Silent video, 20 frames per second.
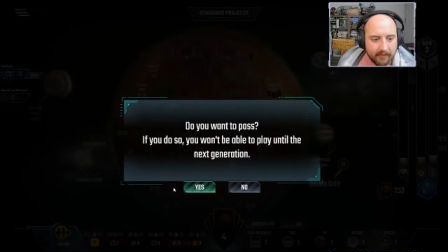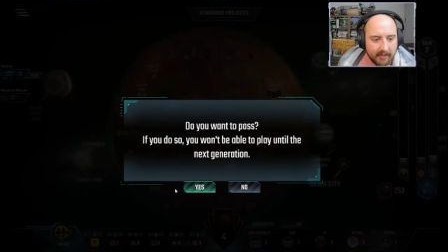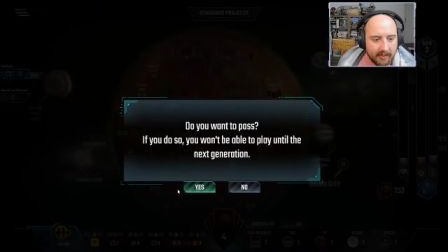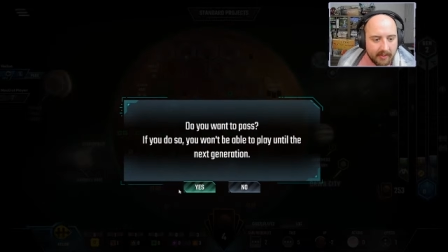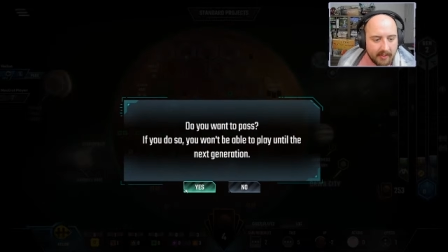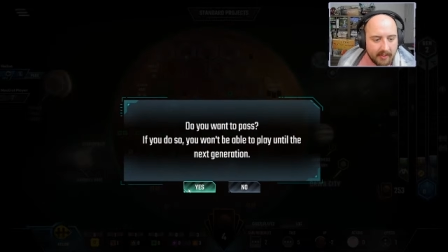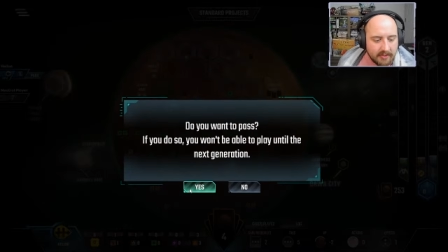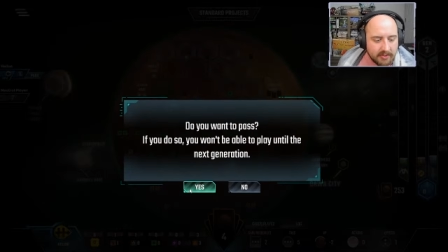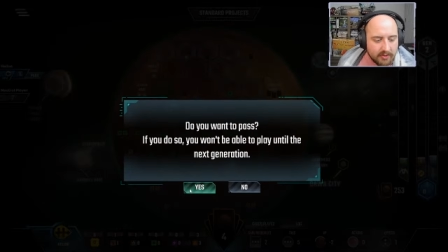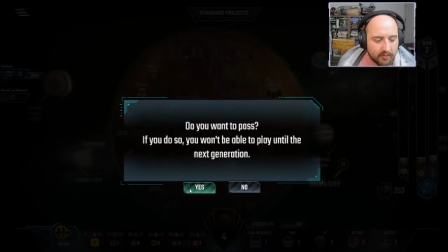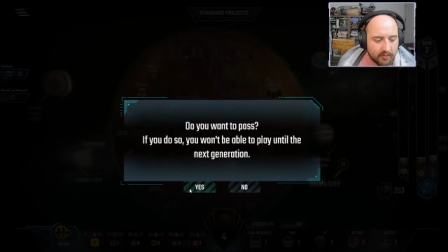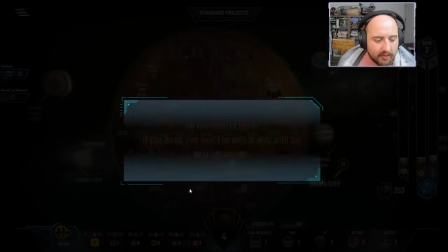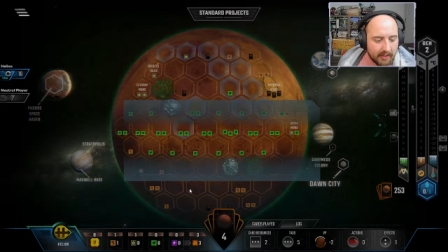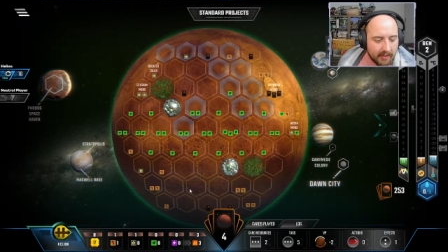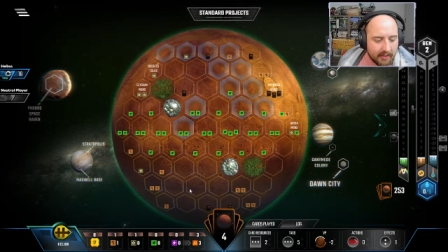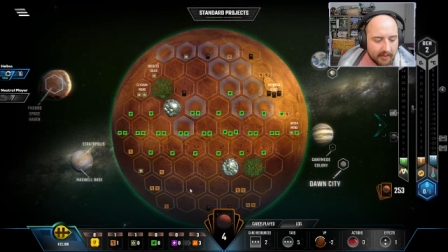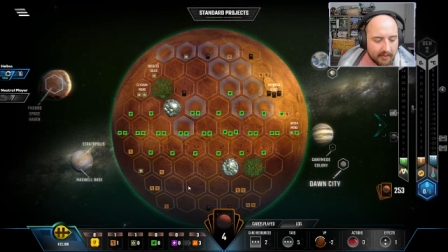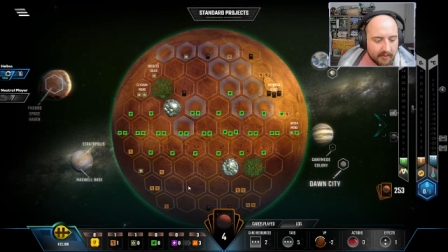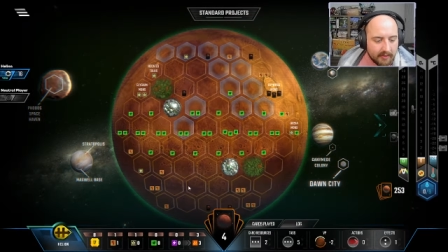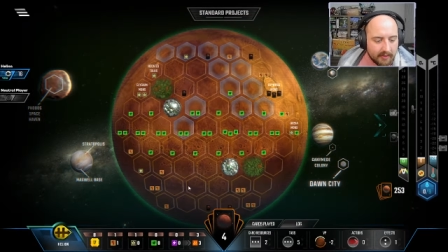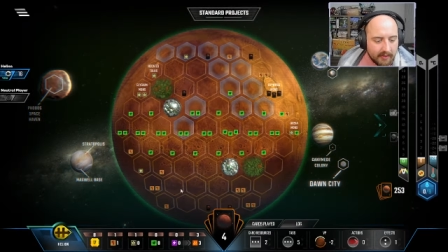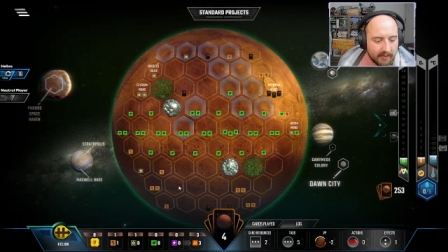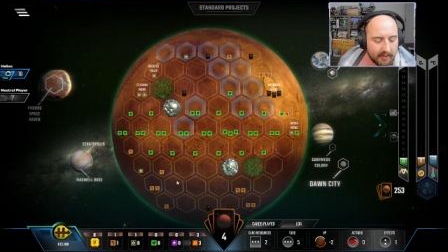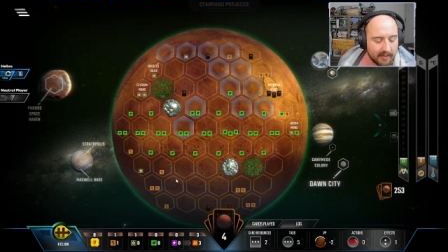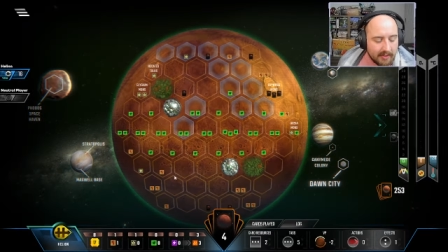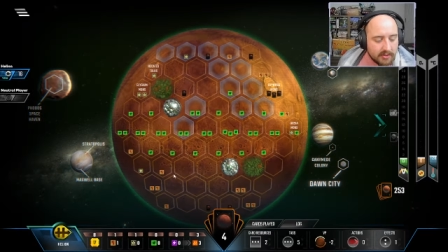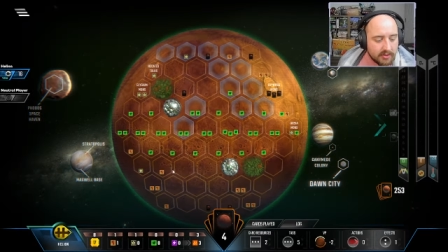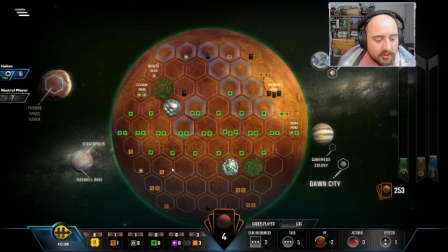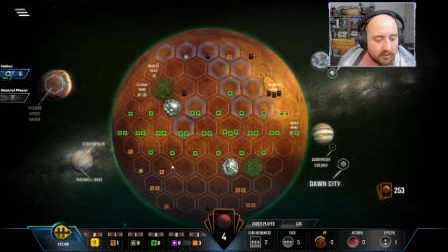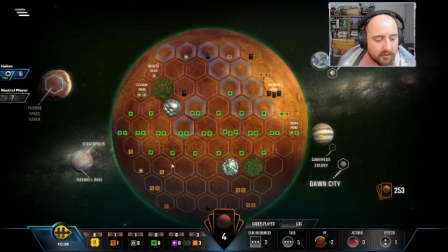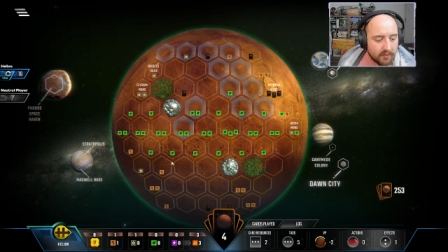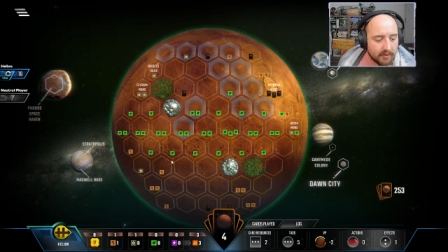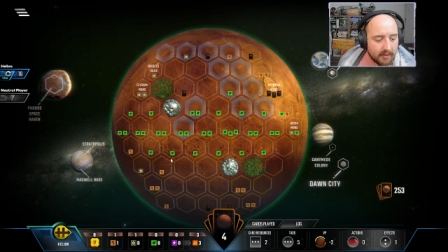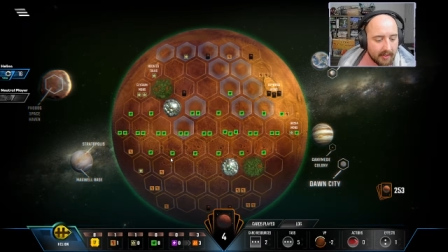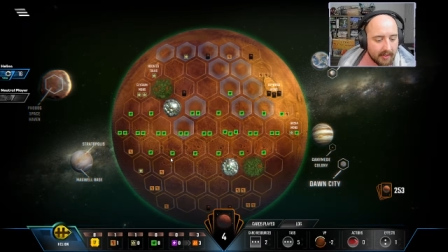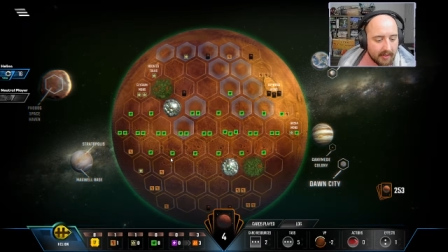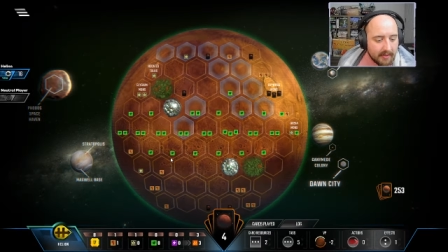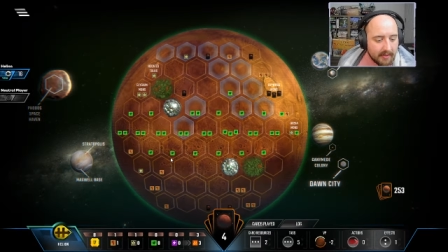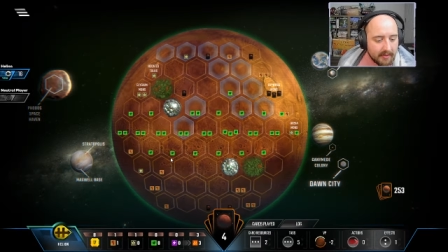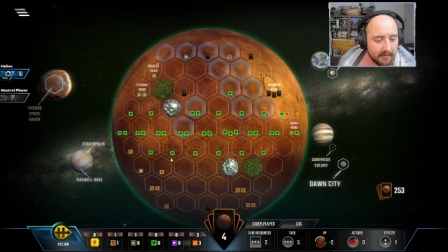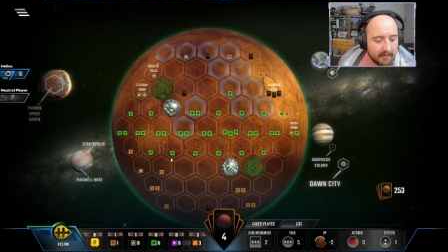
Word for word: It's okay. It's okay.